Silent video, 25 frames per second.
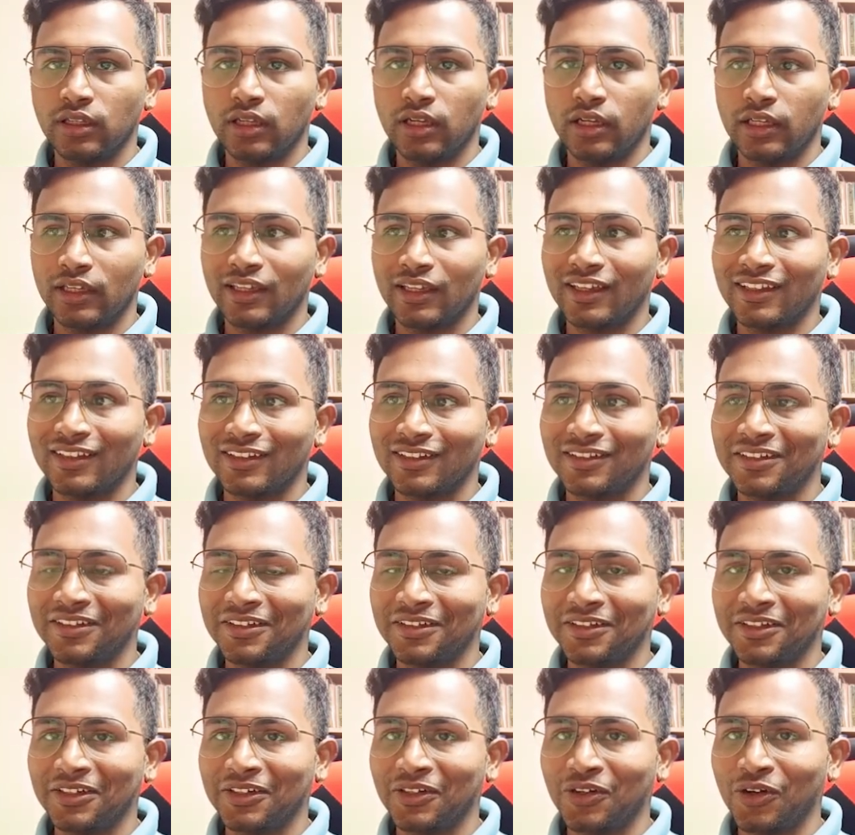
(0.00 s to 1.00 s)
I guess
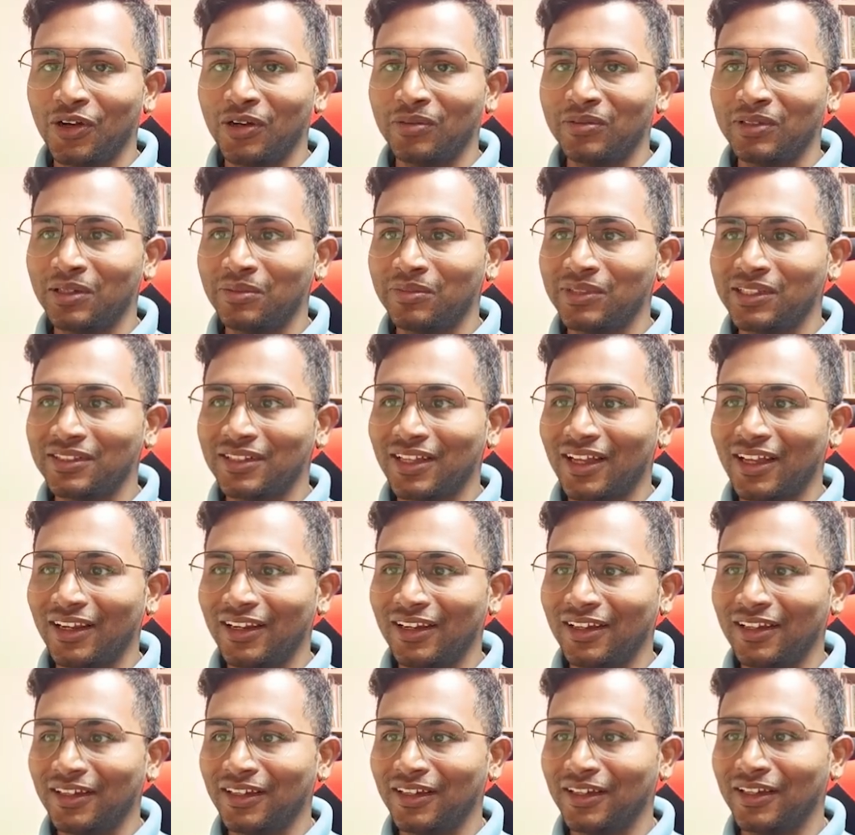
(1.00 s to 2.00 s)
the column name is sal.
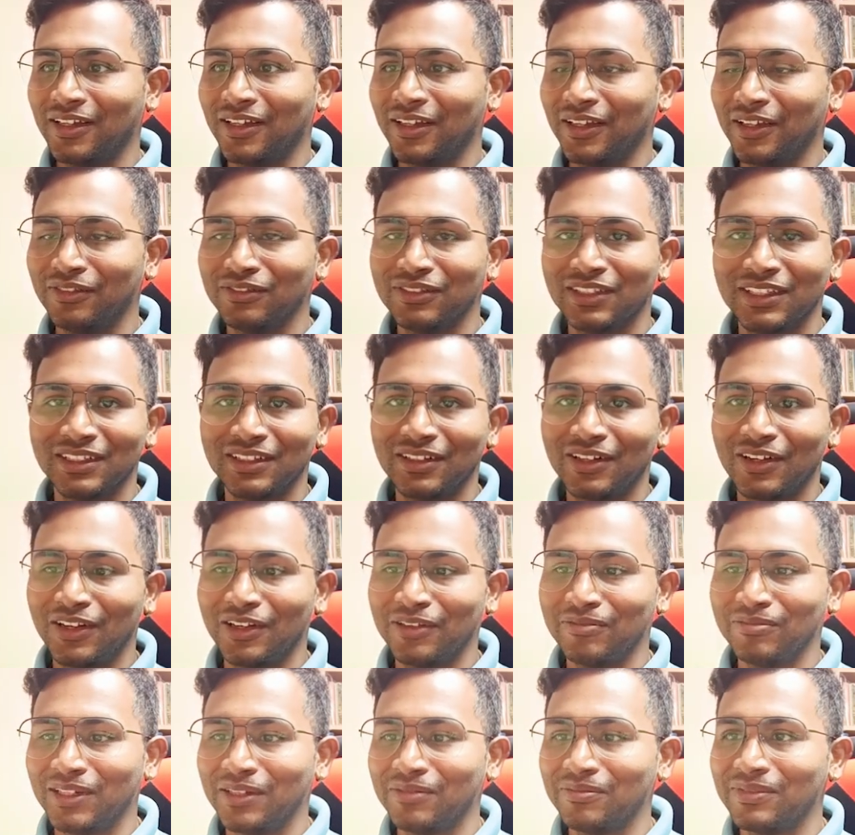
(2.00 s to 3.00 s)
The
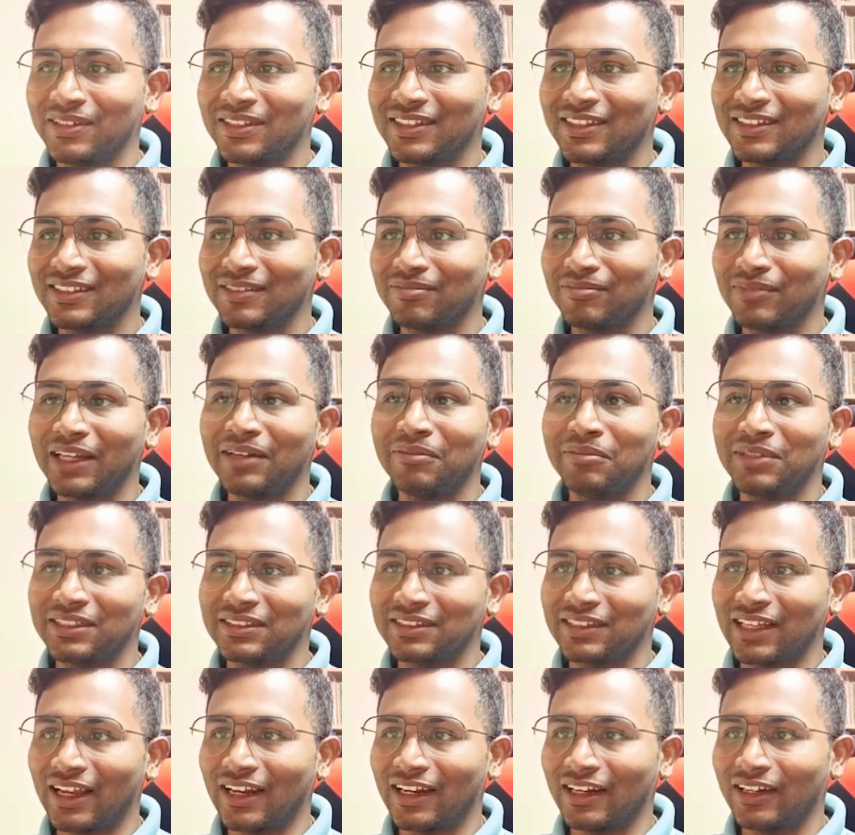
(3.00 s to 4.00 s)
column name is might be
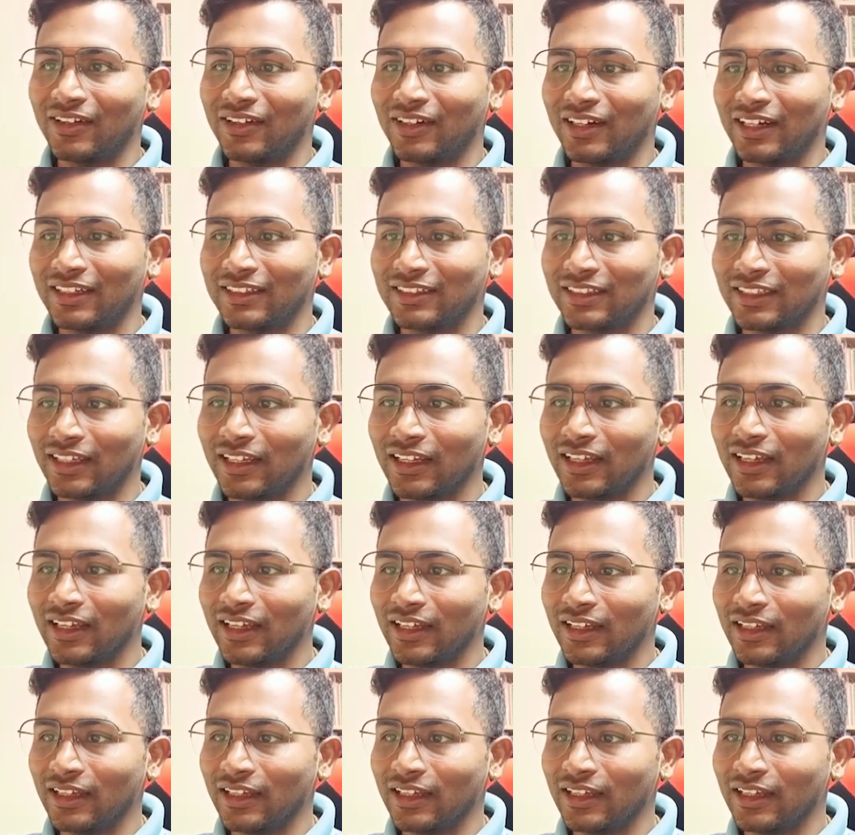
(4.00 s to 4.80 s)
salary, or let's see.